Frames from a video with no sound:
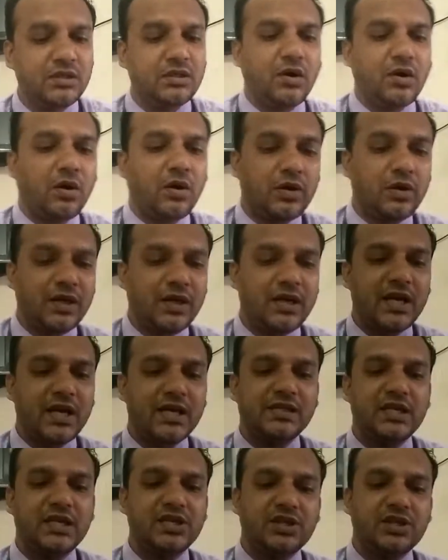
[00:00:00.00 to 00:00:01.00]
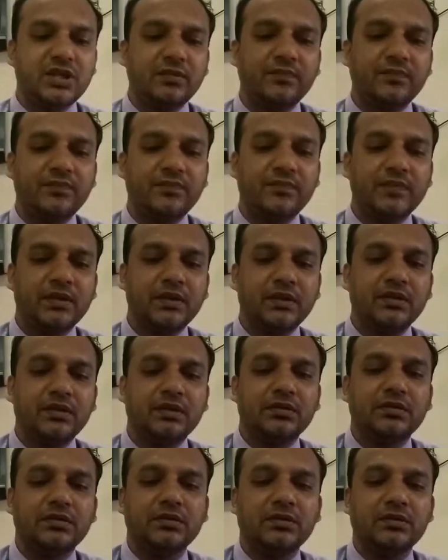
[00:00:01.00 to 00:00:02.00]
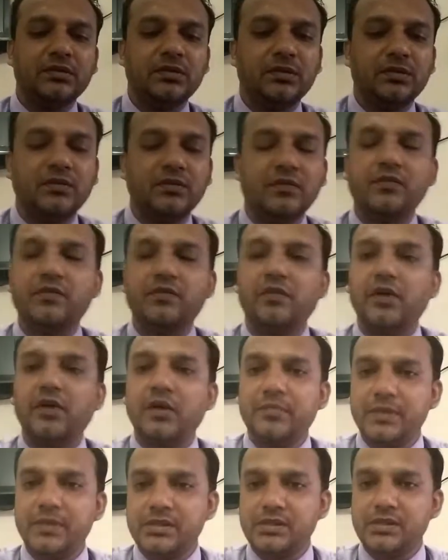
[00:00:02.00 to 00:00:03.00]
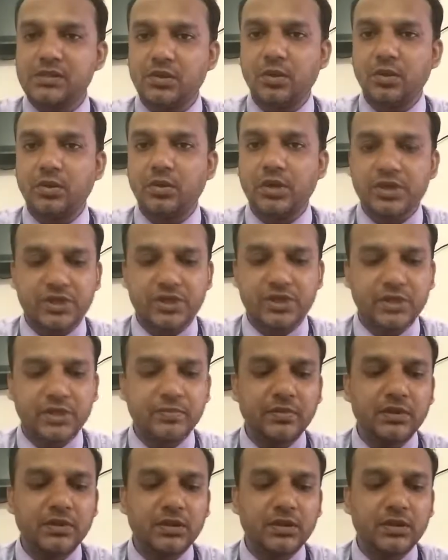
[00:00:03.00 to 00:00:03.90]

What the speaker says: organization for a business ownership.